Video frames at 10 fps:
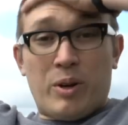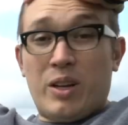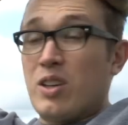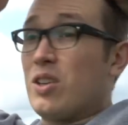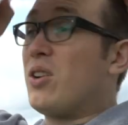we're
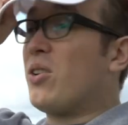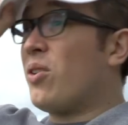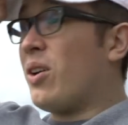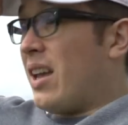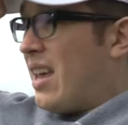gonna
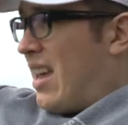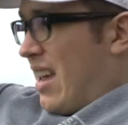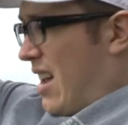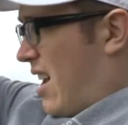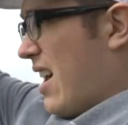do
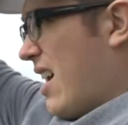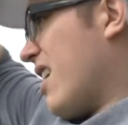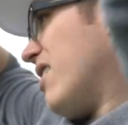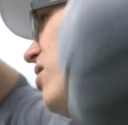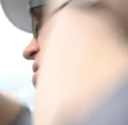
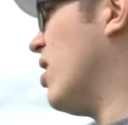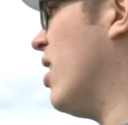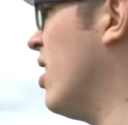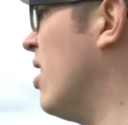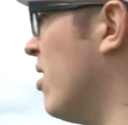is
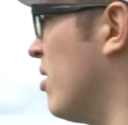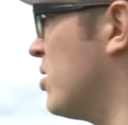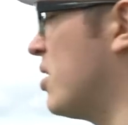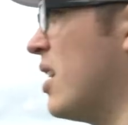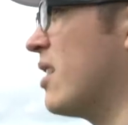
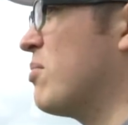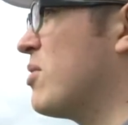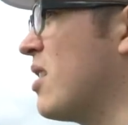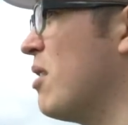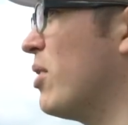just take
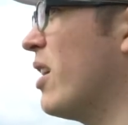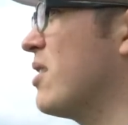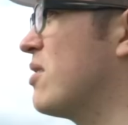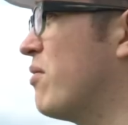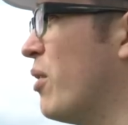some
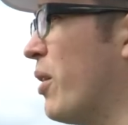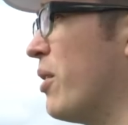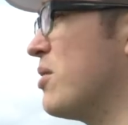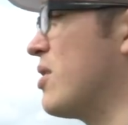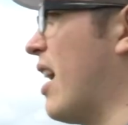stabilized
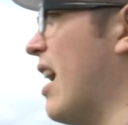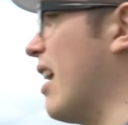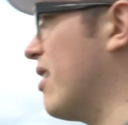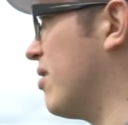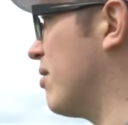photos
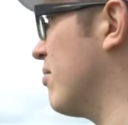at,